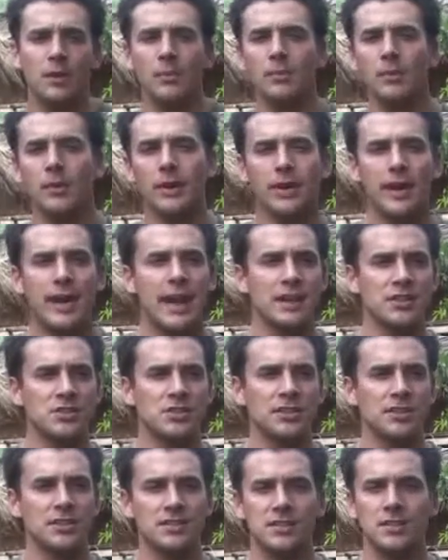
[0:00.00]
But
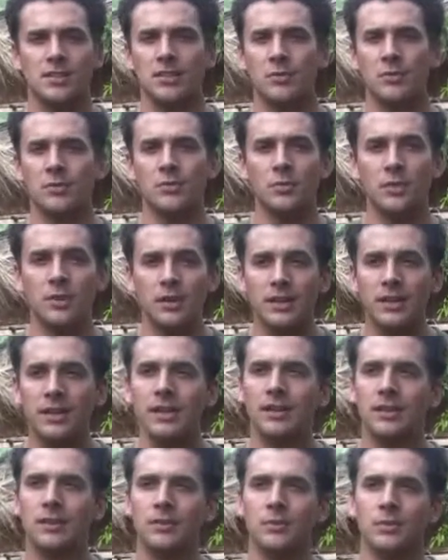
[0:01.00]
actually it's a
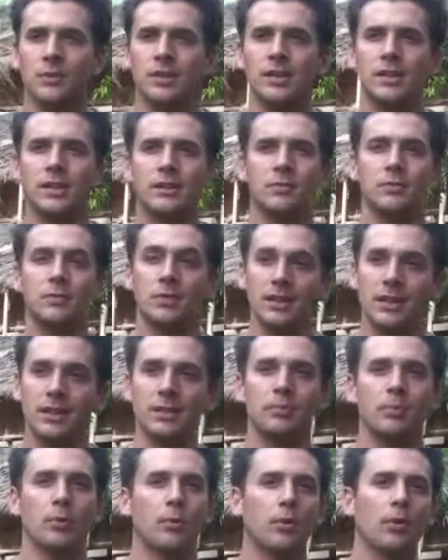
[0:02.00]
really, really,
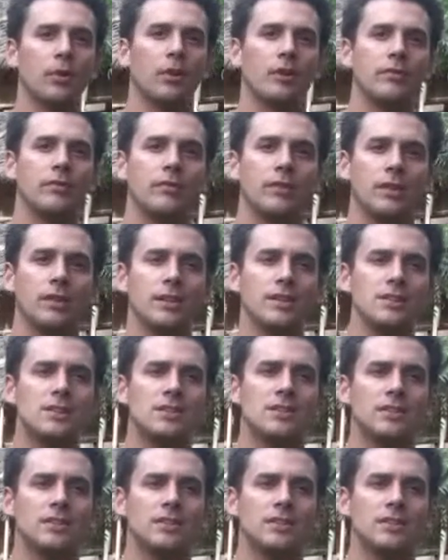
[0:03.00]
really poor village.